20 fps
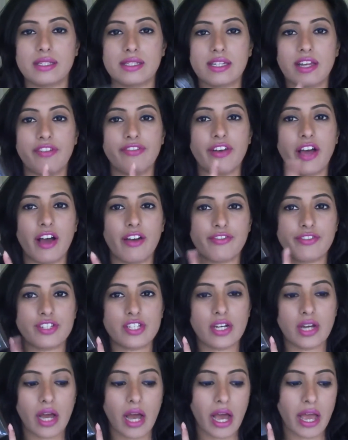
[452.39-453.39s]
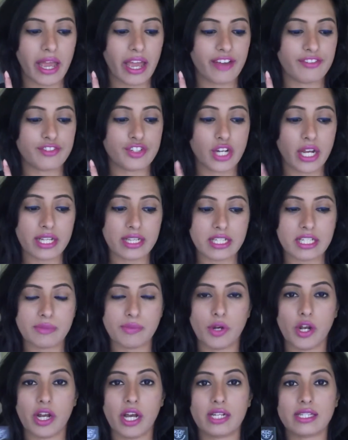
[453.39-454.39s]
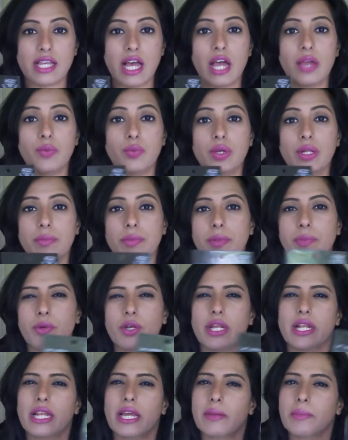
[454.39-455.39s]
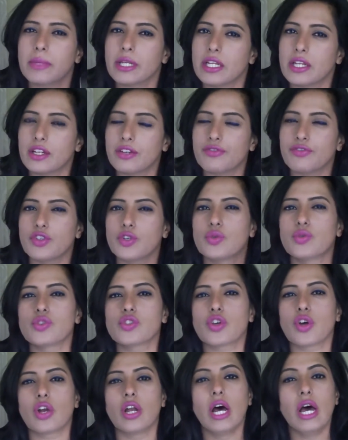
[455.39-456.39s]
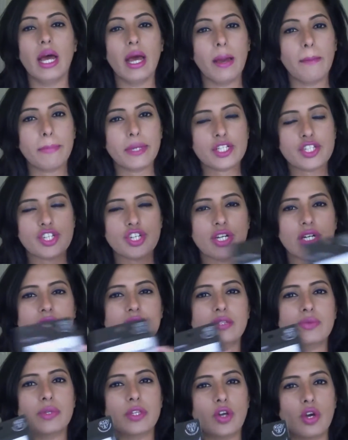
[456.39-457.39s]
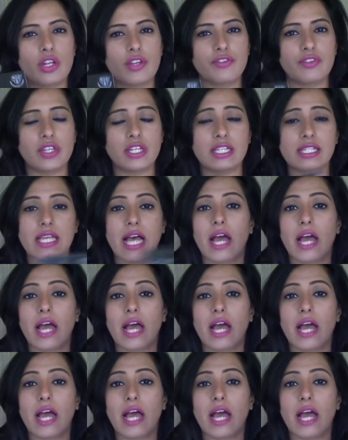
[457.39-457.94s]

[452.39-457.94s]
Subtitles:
stuff after I have tried these products. I will be putting like mini reviews or pictures with all of this.